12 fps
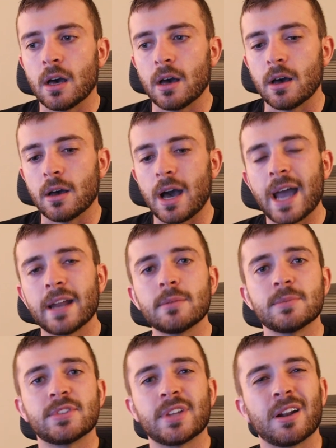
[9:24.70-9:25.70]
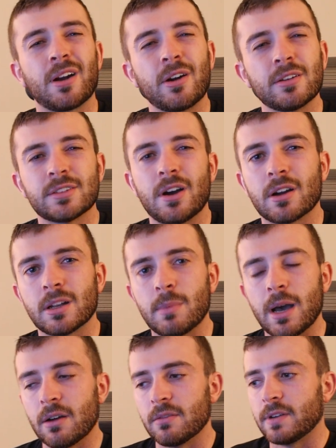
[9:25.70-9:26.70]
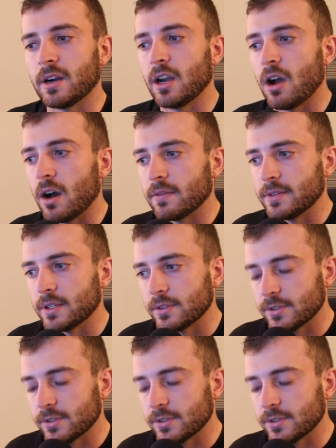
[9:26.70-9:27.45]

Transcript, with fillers: uh, items that aren't talked about very often.